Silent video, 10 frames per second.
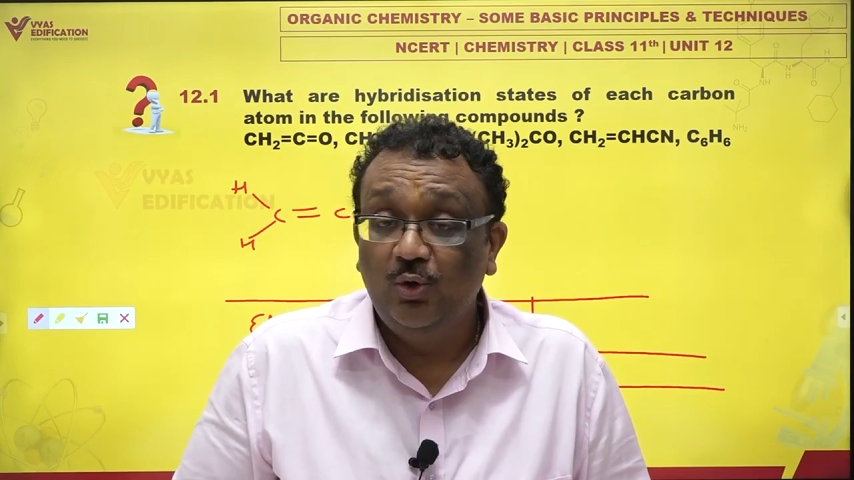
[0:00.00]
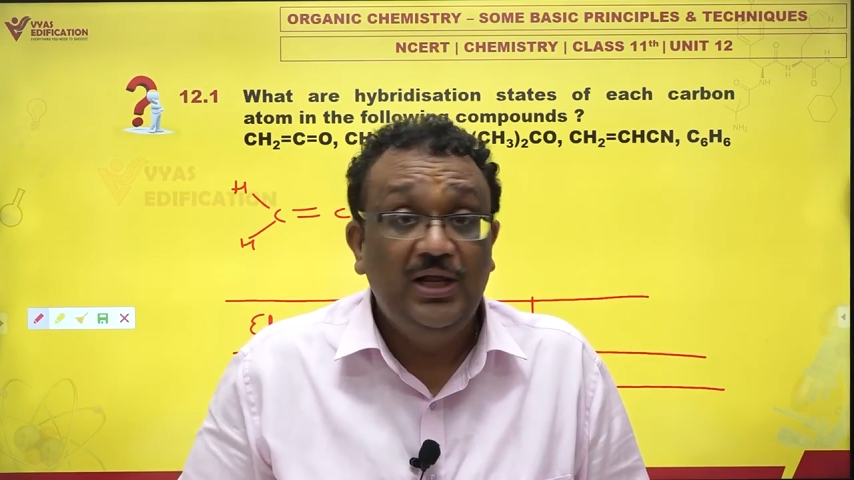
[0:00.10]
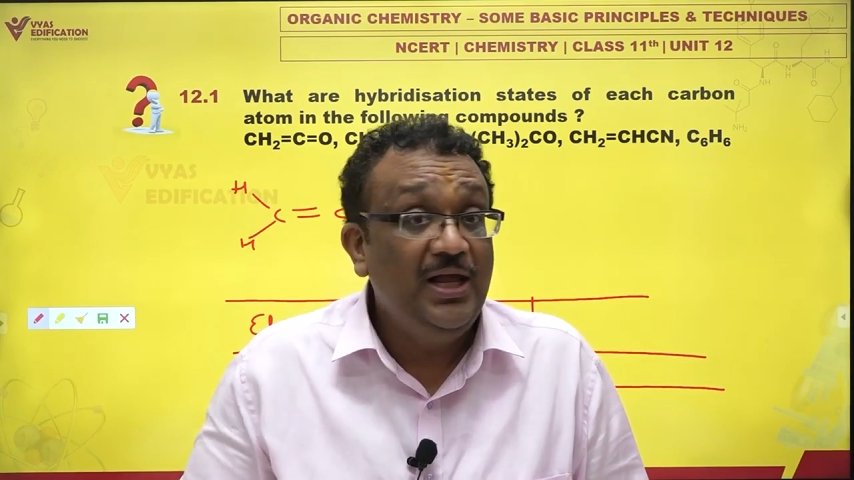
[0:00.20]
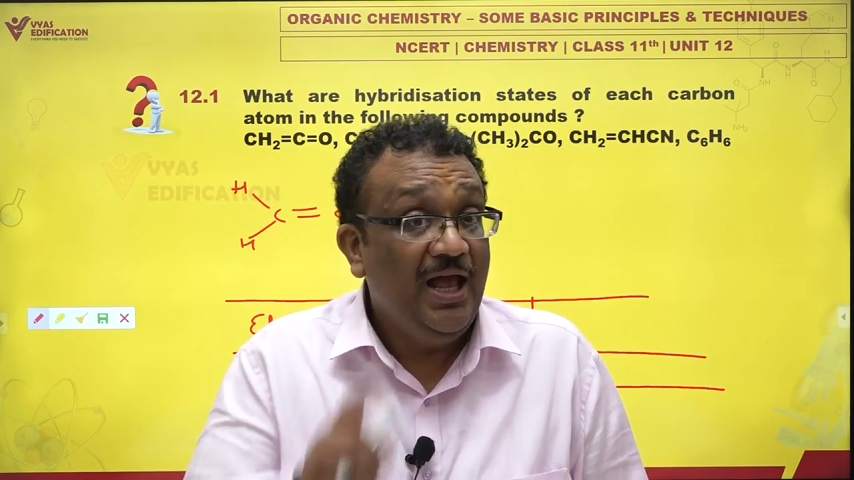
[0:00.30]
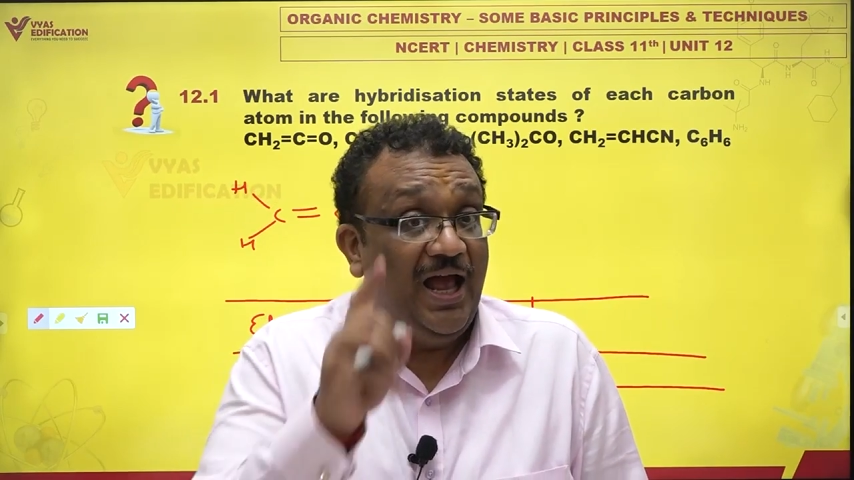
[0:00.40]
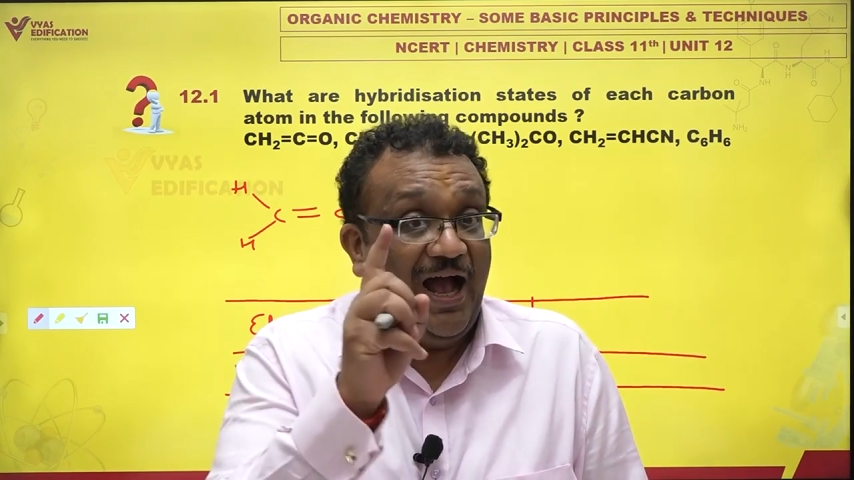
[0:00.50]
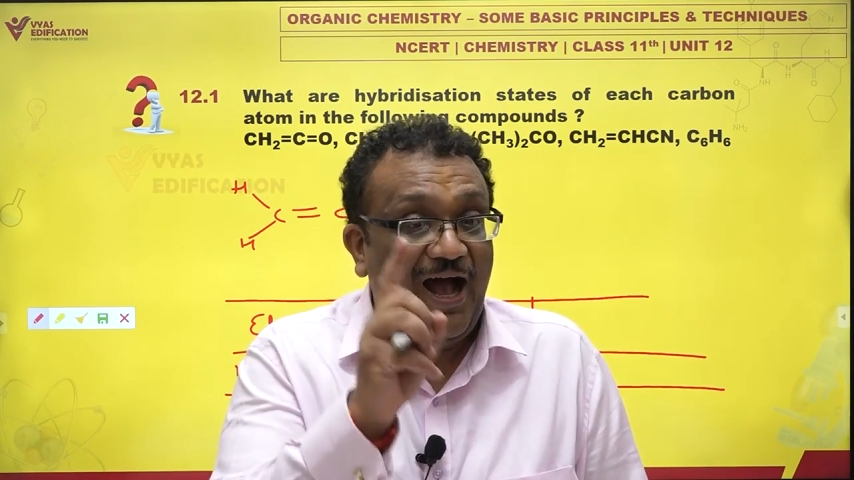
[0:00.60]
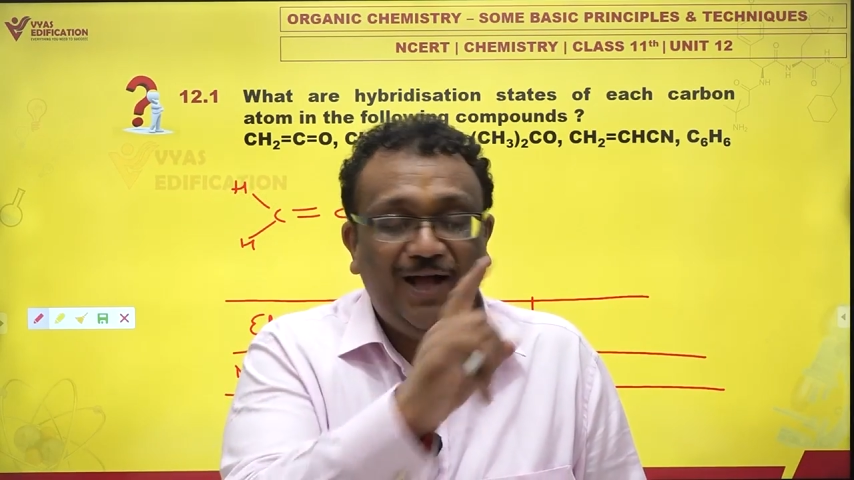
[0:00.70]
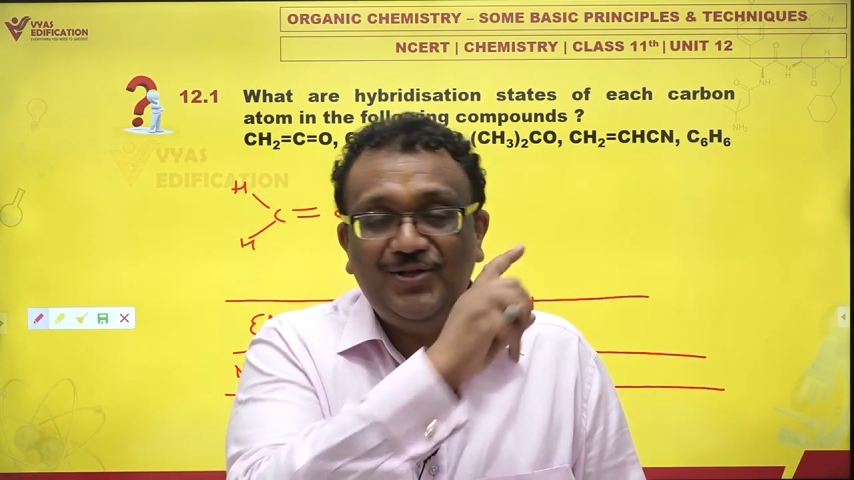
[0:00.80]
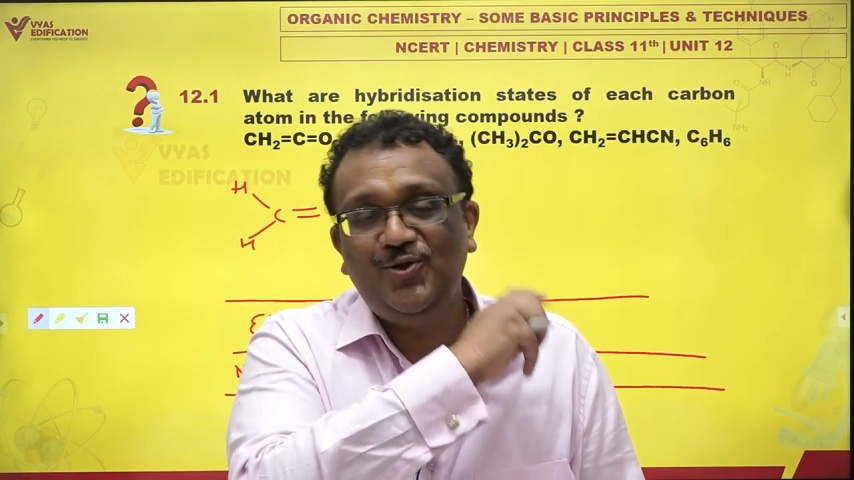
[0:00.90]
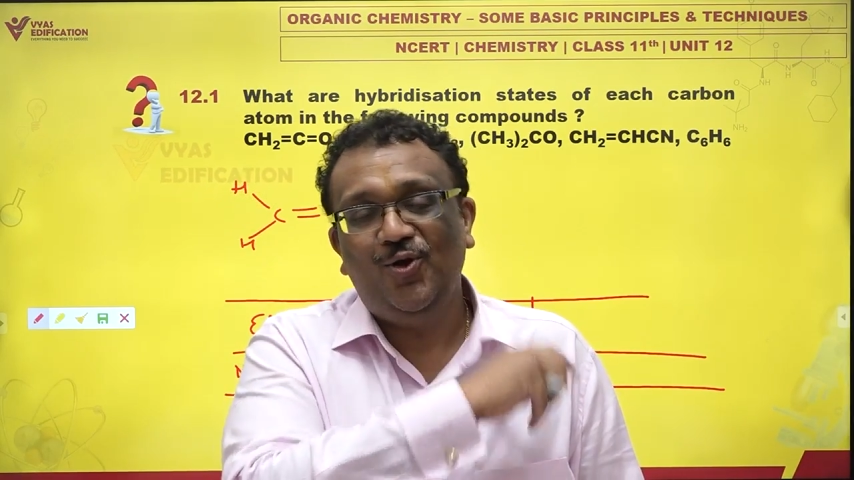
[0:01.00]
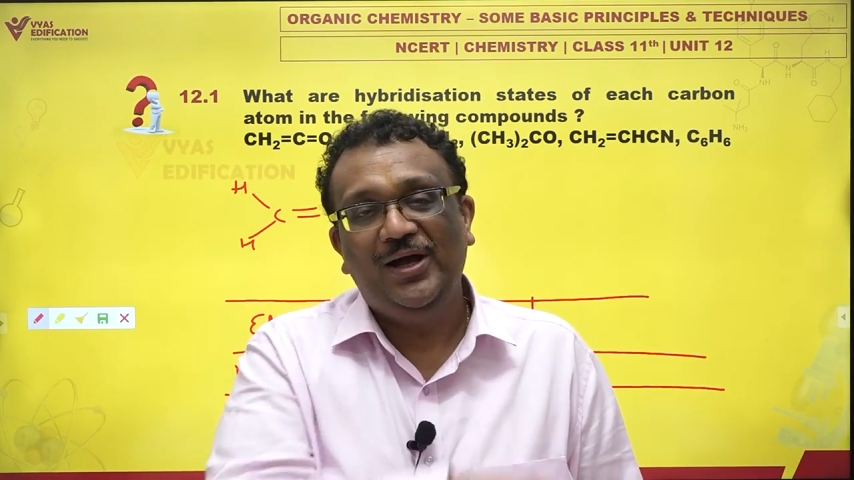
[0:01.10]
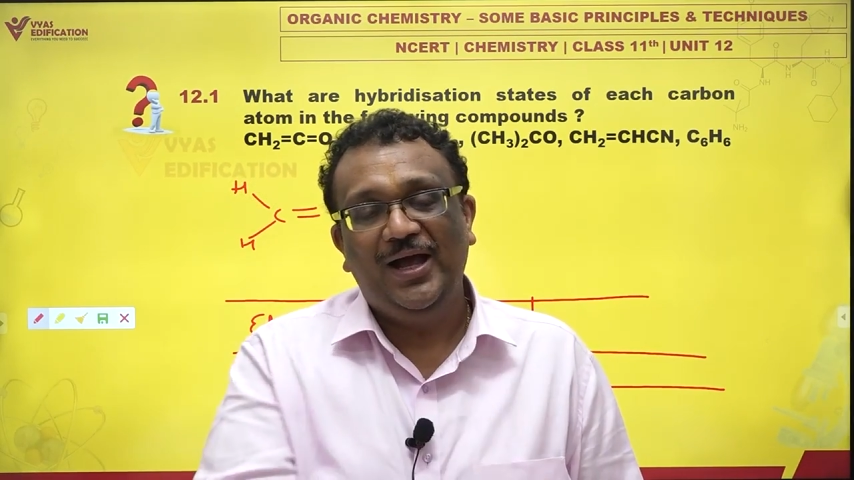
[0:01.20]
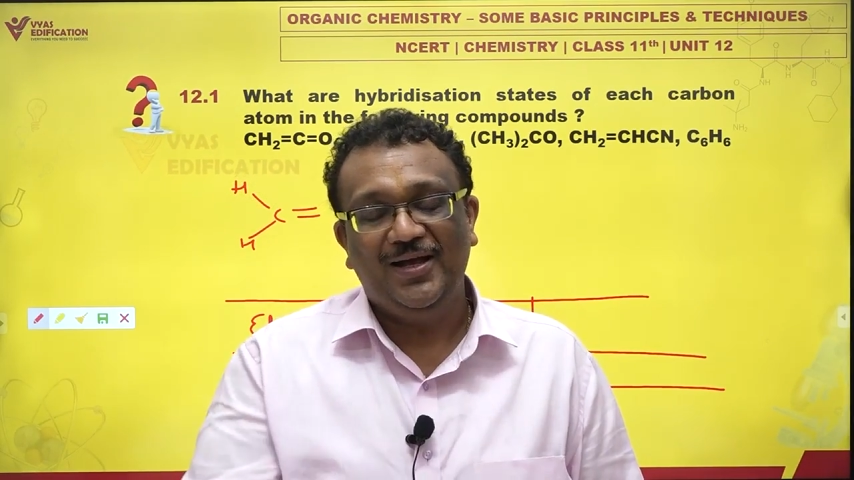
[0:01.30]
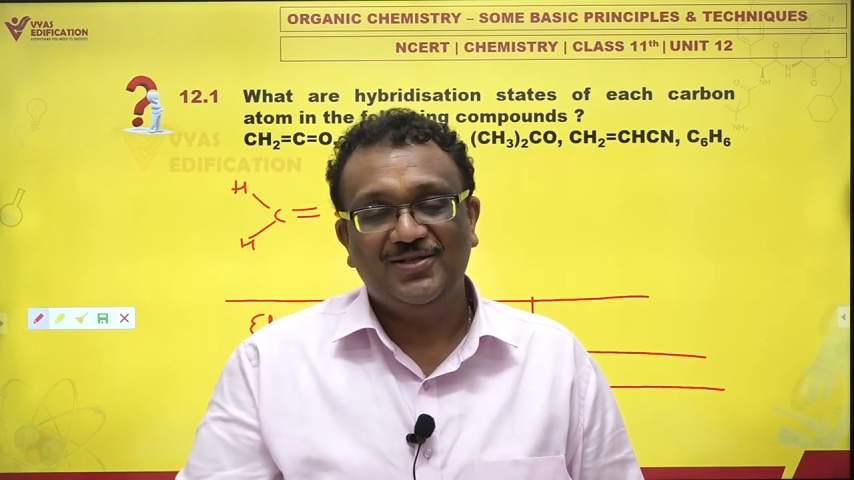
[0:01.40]
only as
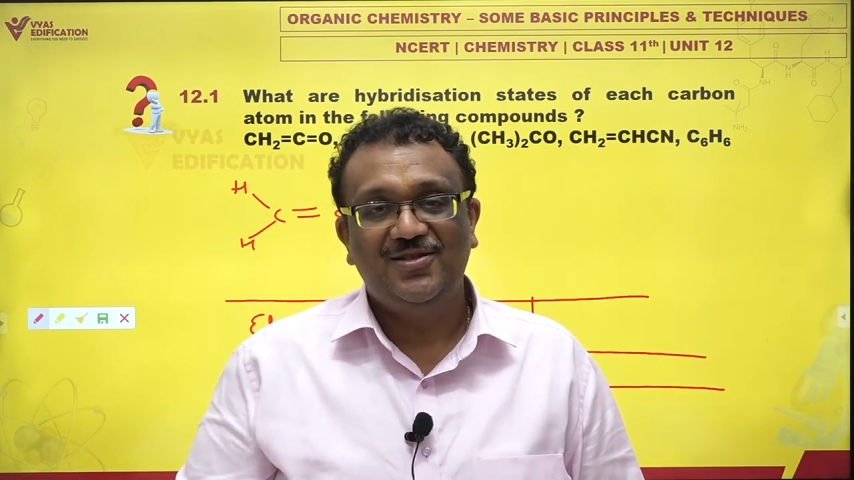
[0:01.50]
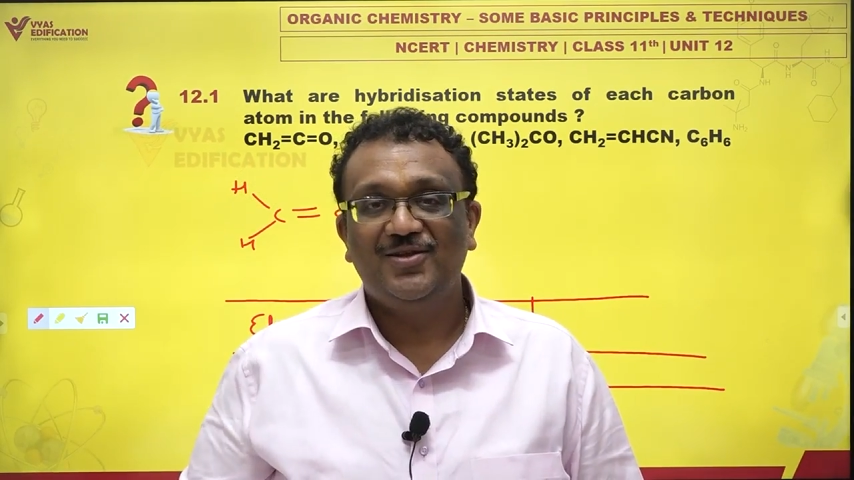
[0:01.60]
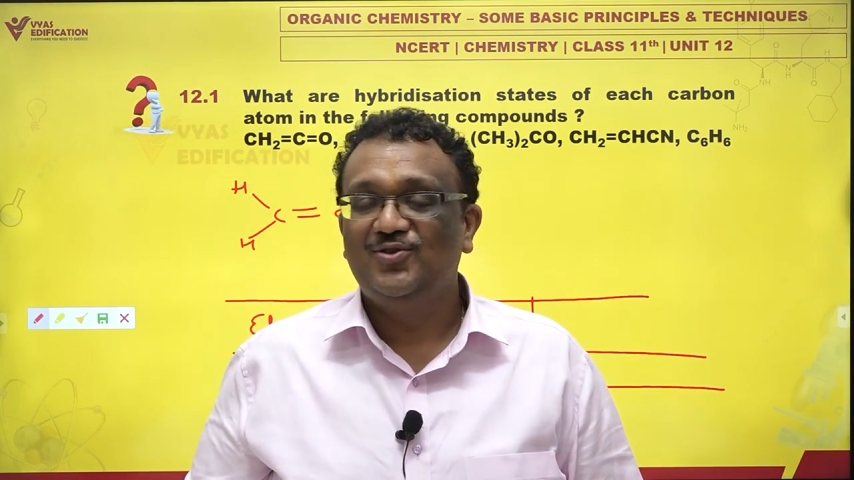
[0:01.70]
long as there is